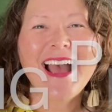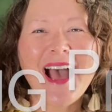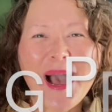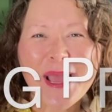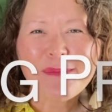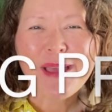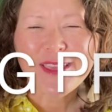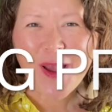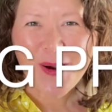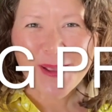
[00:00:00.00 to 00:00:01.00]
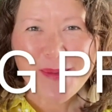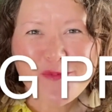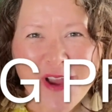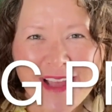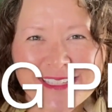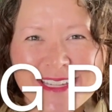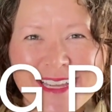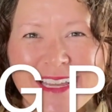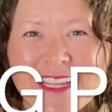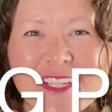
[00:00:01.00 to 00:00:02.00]
I'm Yong Pratt,
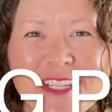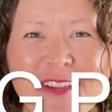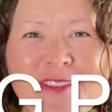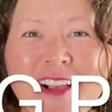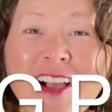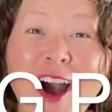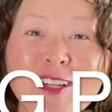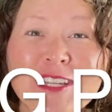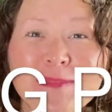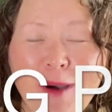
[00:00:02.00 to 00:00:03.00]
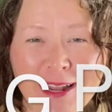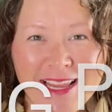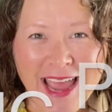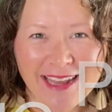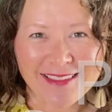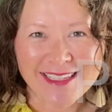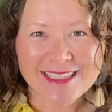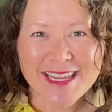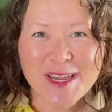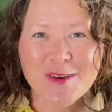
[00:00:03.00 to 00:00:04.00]
Chief Conscious Body
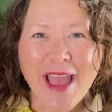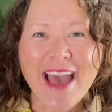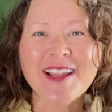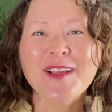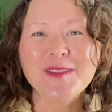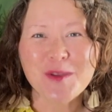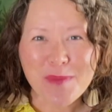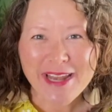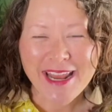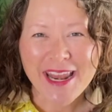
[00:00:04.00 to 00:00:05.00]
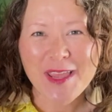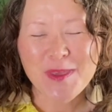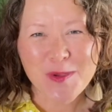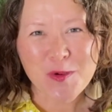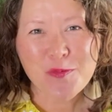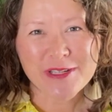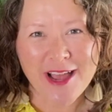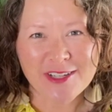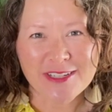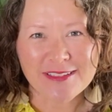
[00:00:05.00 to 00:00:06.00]
Catalyst here at Illuminating You
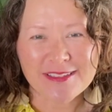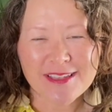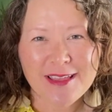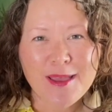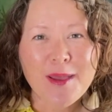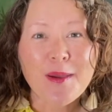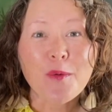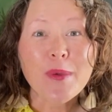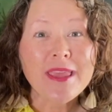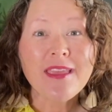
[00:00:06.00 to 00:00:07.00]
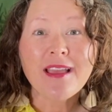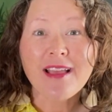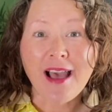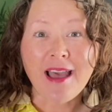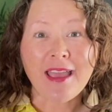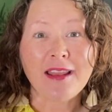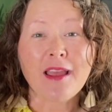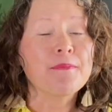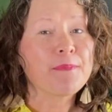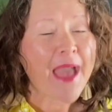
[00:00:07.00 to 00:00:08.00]
Productions. We guide
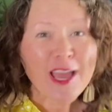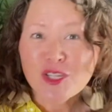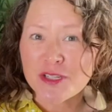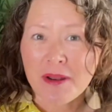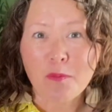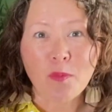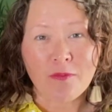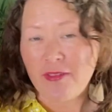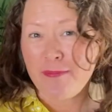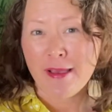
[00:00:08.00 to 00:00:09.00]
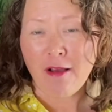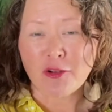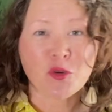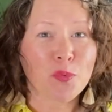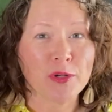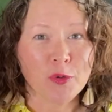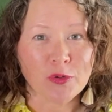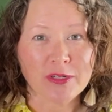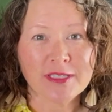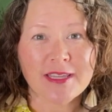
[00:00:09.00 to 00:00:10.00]
passionate female
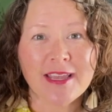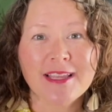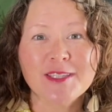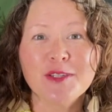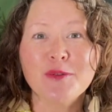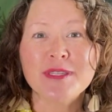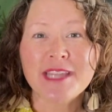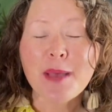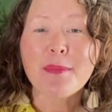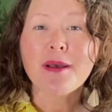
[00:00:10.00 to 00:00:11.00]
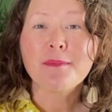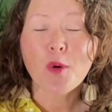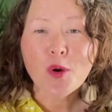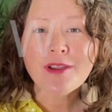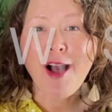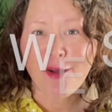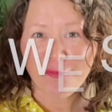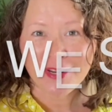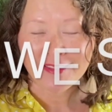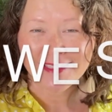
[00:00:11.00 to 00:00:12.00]
entrepreneurs to step more
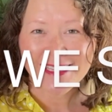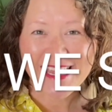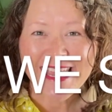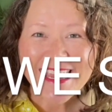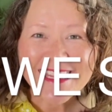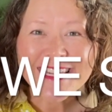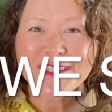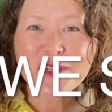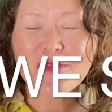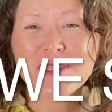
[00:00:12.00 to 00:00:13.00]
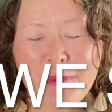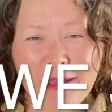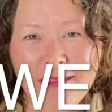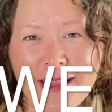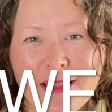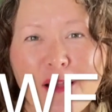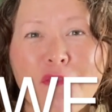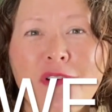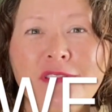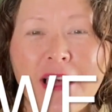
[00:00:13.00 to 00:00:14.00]
confidently into the spotlight
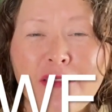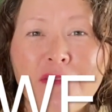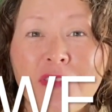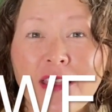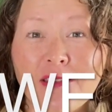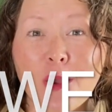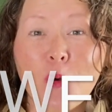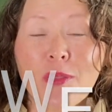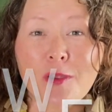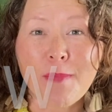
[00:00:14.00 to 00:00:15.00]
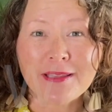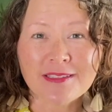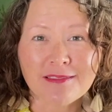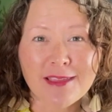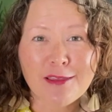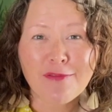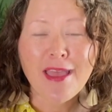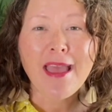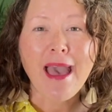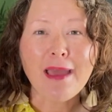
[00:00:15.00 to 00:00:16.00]
of the life they know they're meant to live,
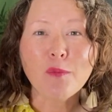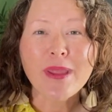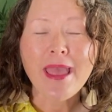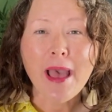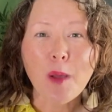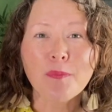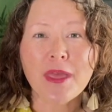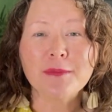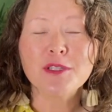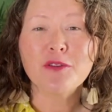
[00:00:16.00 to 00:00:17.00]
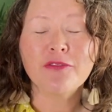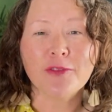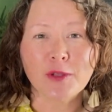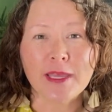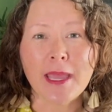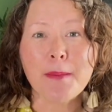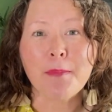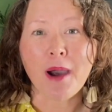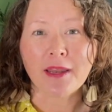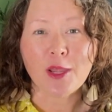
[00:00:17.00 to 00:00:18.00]
and we help them to fully
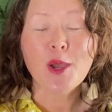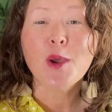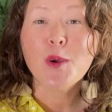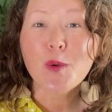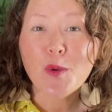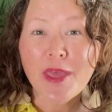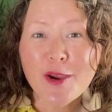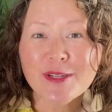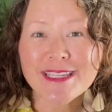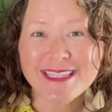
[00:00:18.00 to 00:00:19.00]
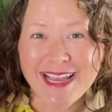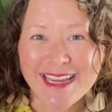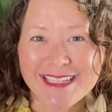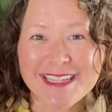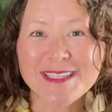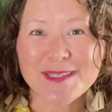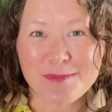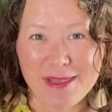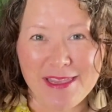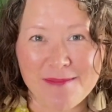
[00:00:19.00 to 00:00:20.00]
embody who they're designed to
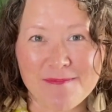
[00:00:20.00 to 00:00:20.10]
be.